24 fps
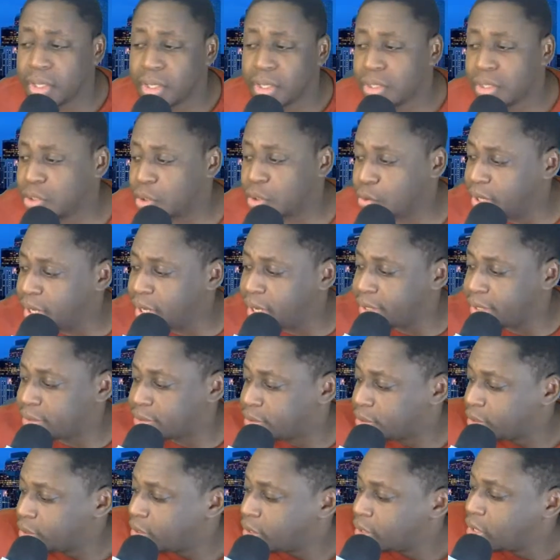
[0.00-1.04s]
So,
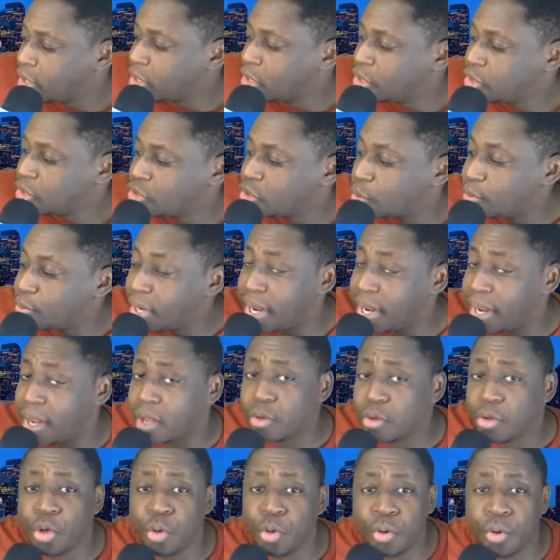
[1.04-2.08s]
yes. So
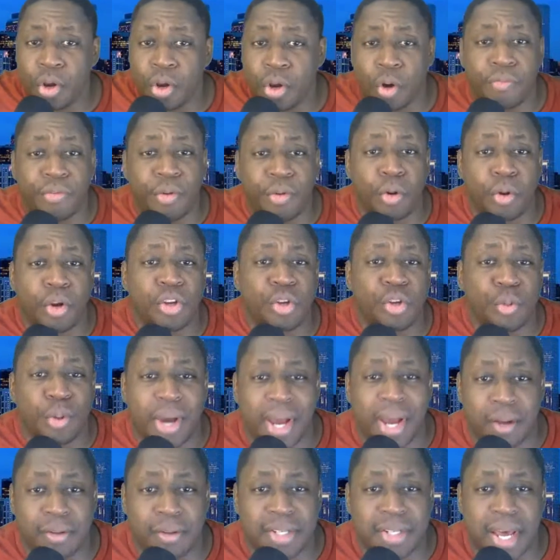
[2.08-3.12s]
now you know if you want to do an
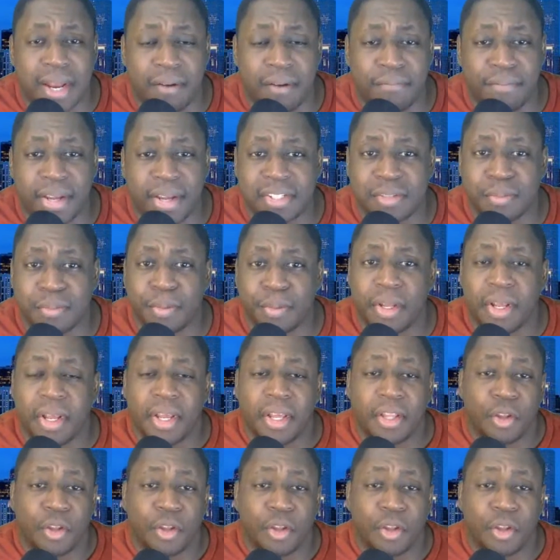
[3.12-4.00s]
outside investment.